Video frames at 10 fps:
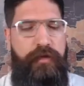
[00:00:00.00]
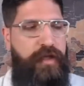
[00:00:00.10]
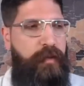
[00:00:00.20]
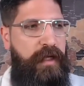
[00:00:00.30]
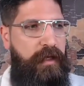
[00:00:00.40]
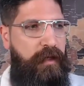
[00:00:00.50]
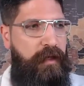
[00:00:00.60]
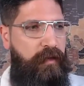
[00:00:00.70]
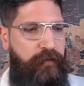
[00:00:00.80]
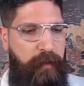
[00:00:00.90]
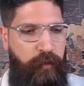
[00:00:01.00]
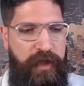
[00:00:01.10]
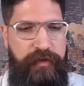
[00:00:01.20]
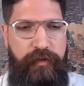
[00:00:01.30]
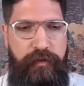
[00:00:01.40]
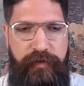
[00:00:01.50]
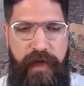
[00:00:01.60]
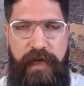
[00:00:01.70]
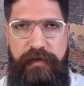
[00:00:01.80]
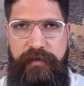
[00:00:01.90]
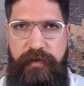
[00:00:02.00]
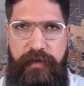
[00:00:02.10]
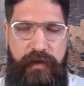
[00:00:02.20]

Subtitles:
Jamal, from what you said,